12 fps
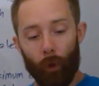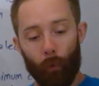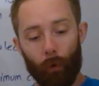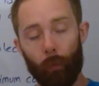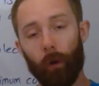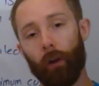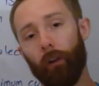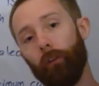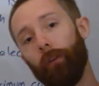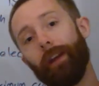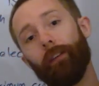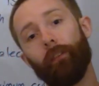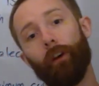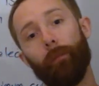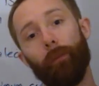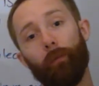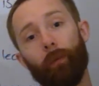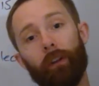What we're going to do next time
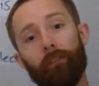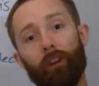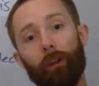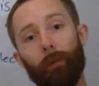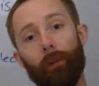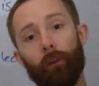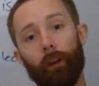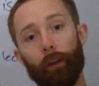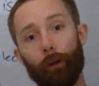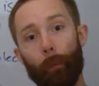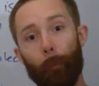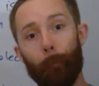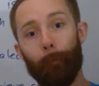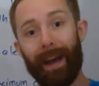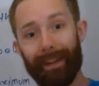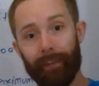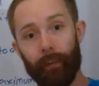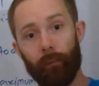is we're actually going to be looking at
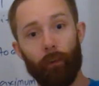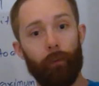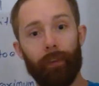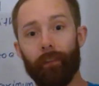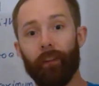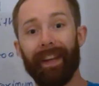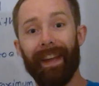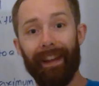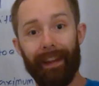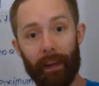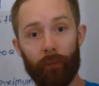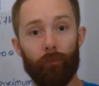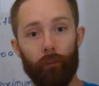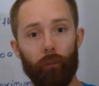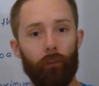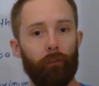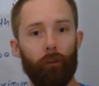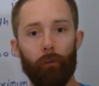matter, so things like electrons,
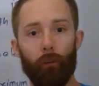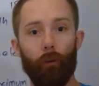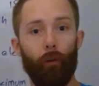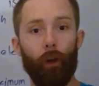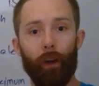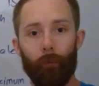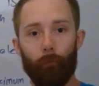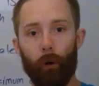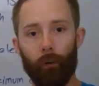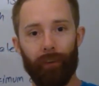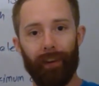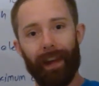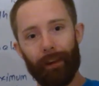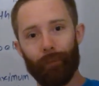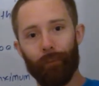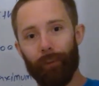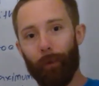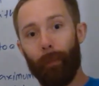and show that whilst
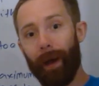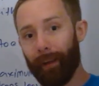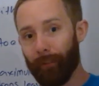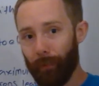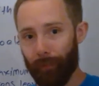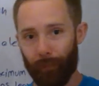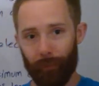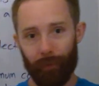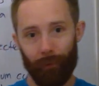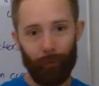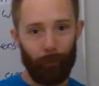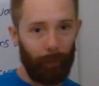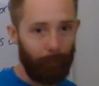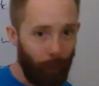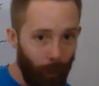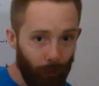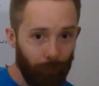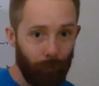electrons in the past we've considered to be
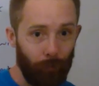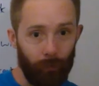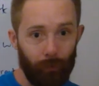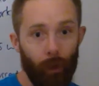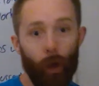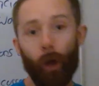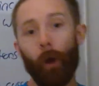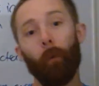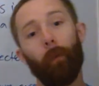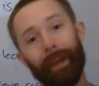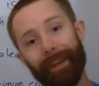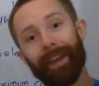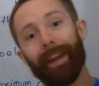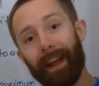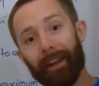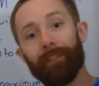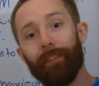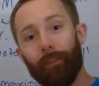particles, we can
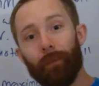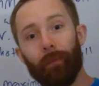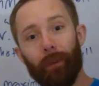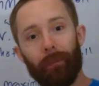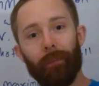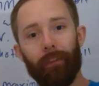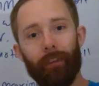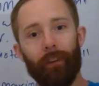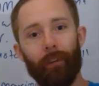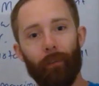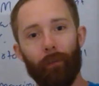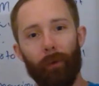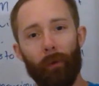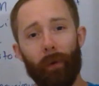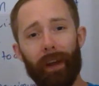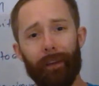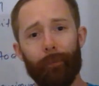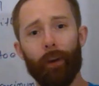actually sometimes consider them to be a
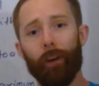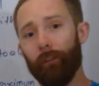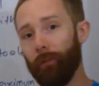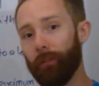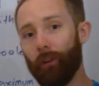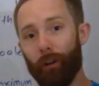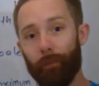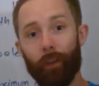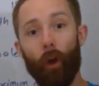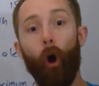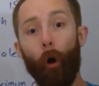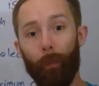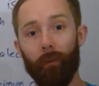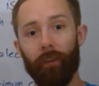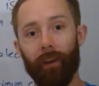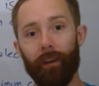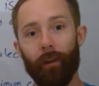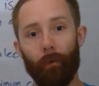wave. So it's kind of the
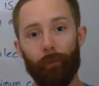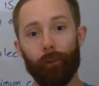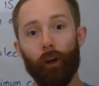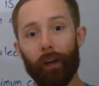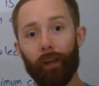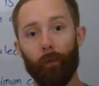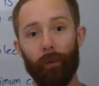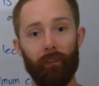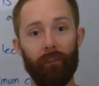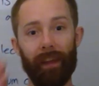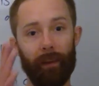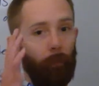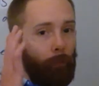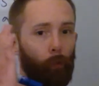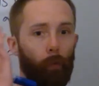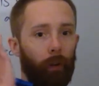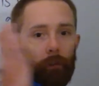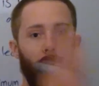opposite. With light, we've
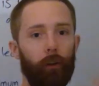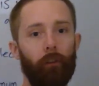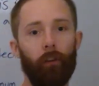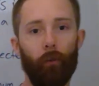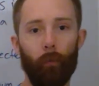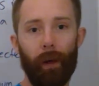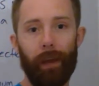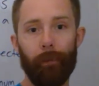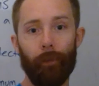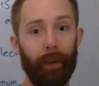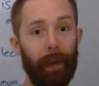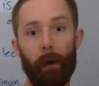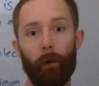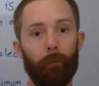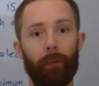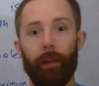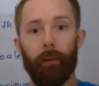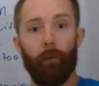always learned it as a wave, and now I'm
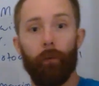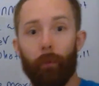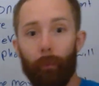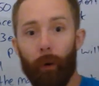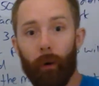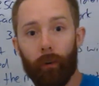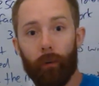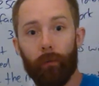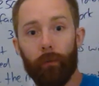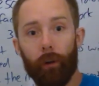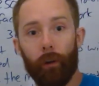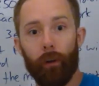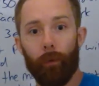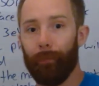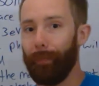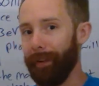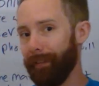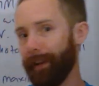telling you it's a particle,
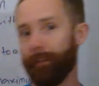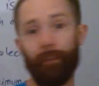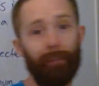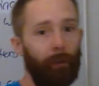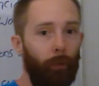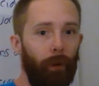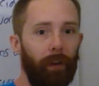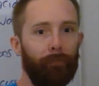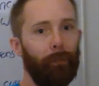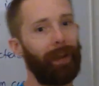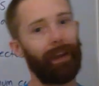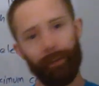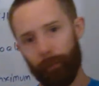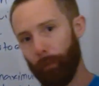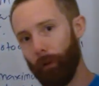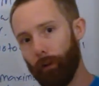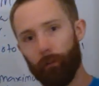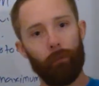but it's actually still a wave, but it is a
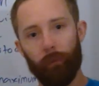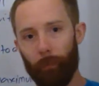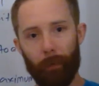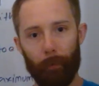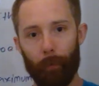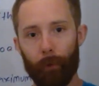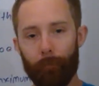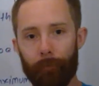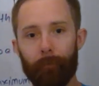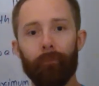particle, it's a bit of both.